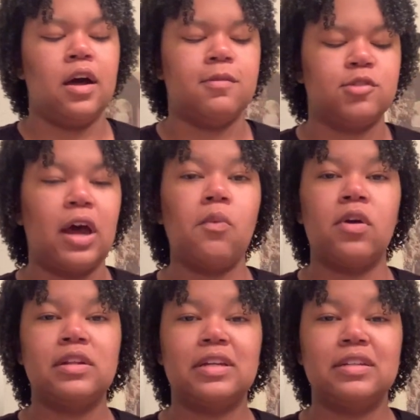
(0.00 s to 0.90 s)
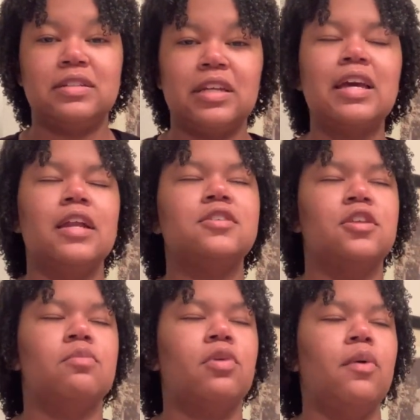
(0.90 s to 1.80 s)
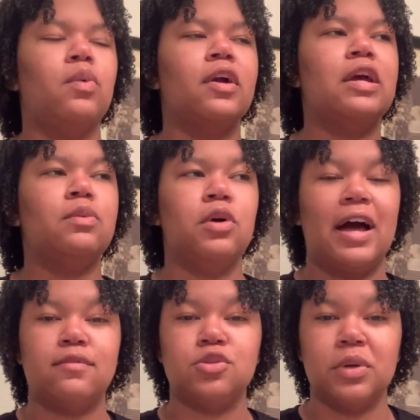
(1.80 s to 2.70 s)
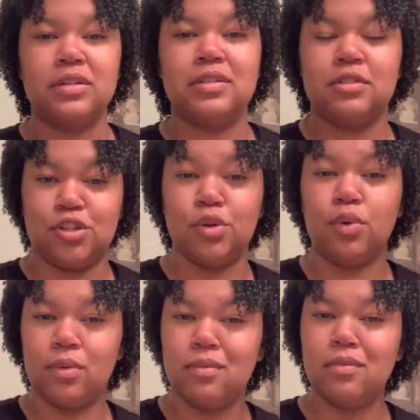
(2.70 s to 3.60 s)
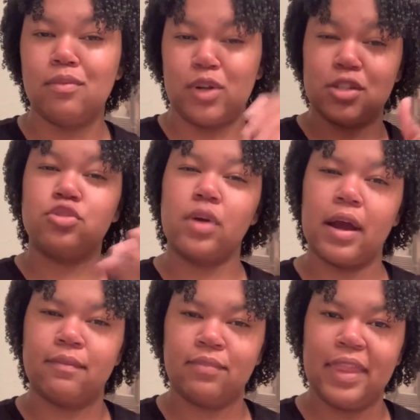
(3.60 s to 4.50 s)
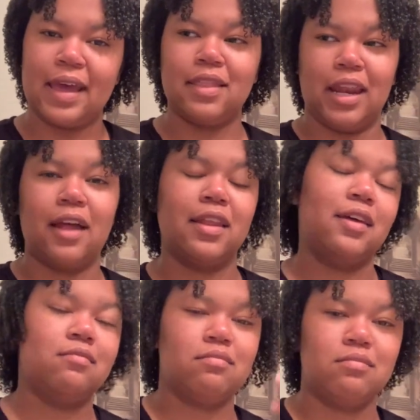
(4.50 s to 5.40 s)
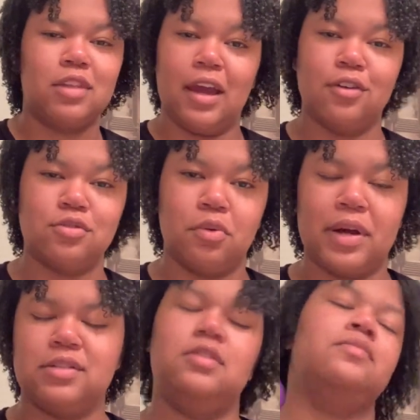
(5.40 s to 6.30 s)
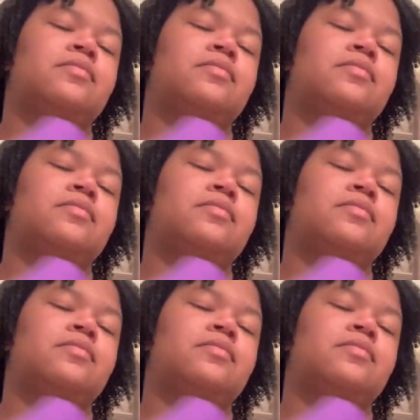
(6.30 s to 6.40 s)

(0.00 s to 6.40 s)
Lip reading: So I wanted to get it to the point where it will have shrinked to when it's dry. And then I let the air do the rest.